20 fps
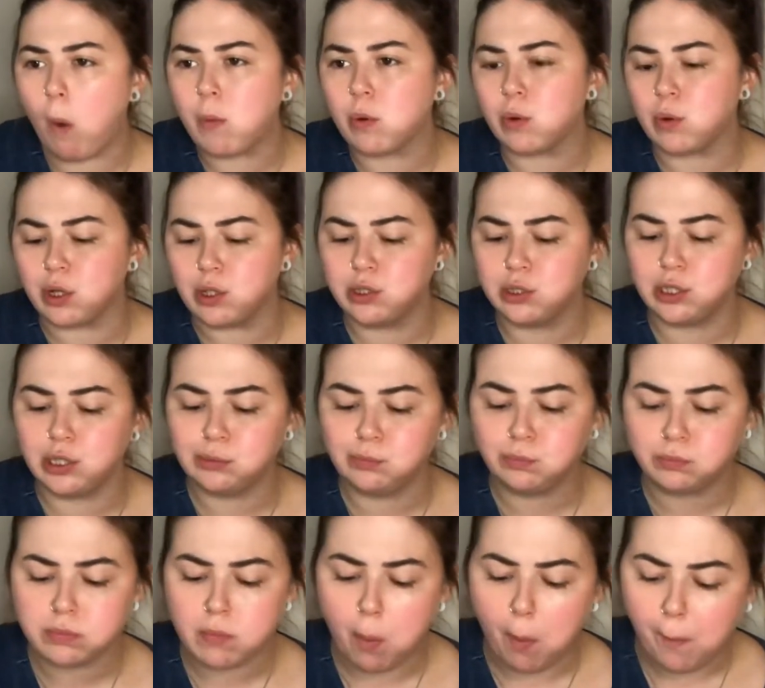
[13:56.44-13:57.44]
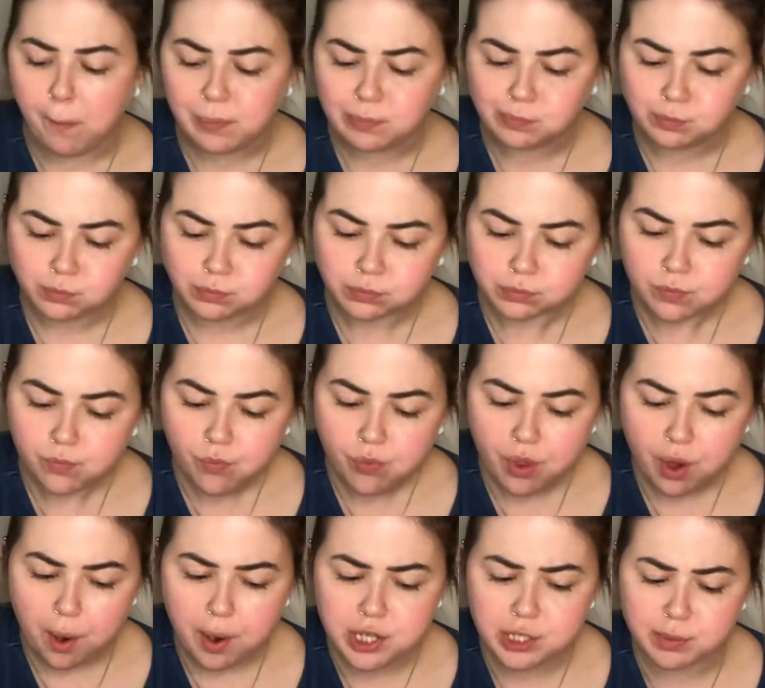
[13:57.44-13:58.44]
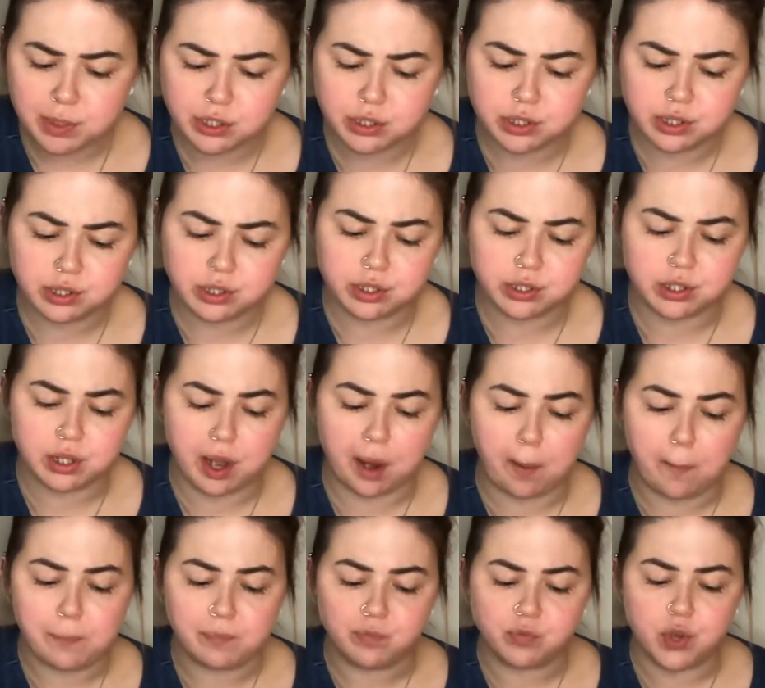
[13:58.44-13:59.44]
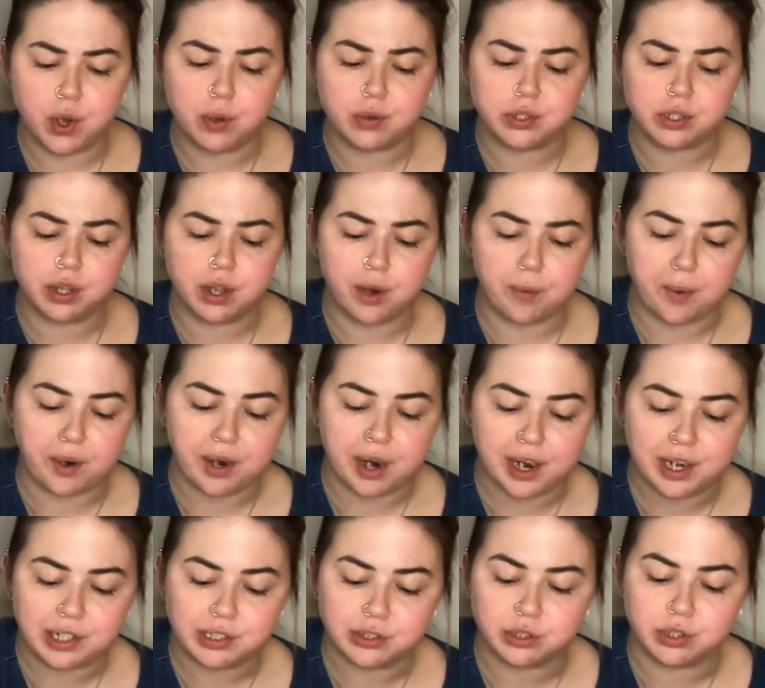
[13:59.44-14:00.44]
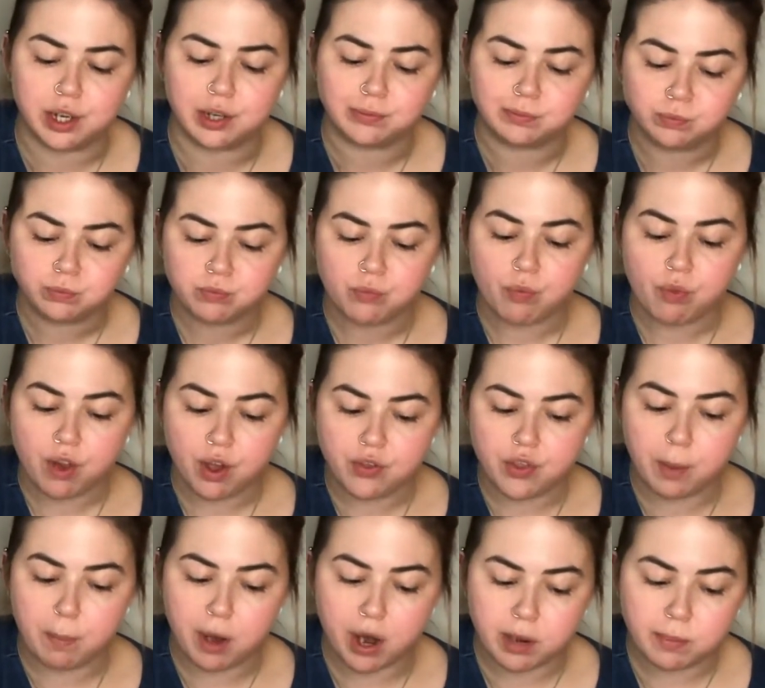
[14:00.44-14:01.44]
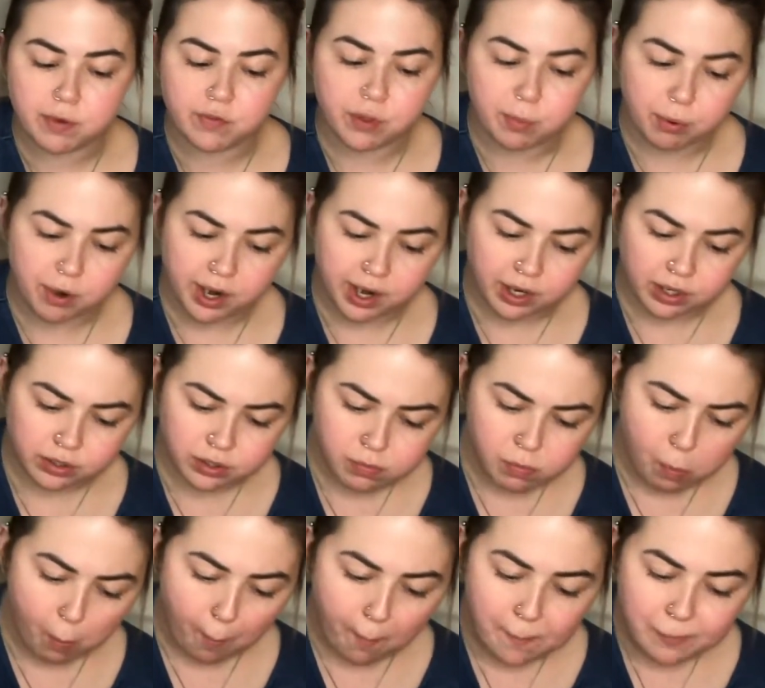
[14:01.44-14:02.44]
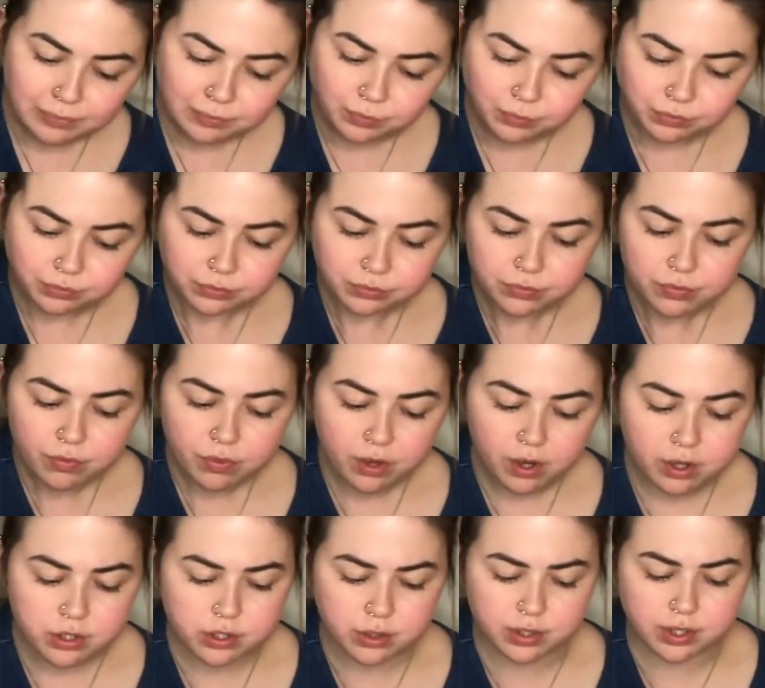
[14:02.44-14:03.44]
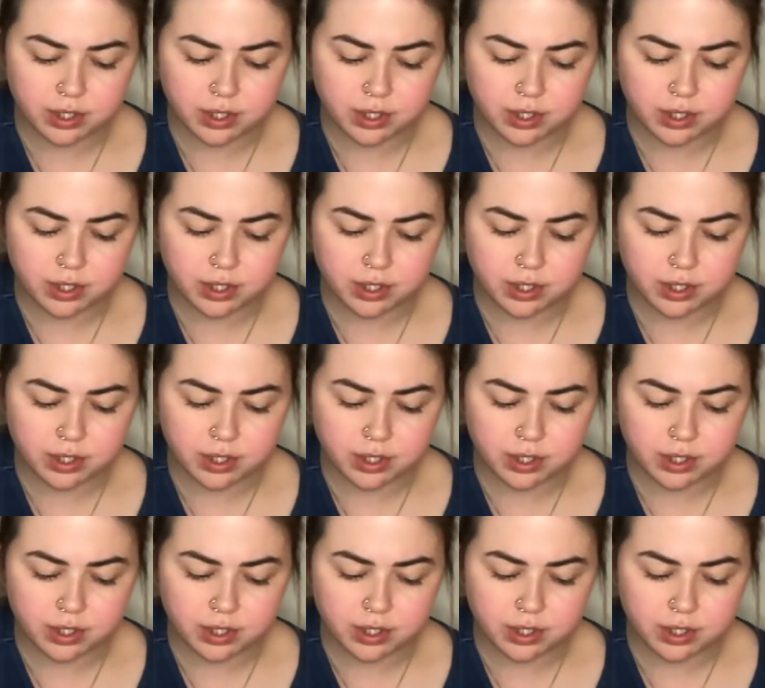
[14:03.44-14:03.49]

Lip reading: Crazy. Especially since like the hotel I work at is like the bottom of the brand. So it's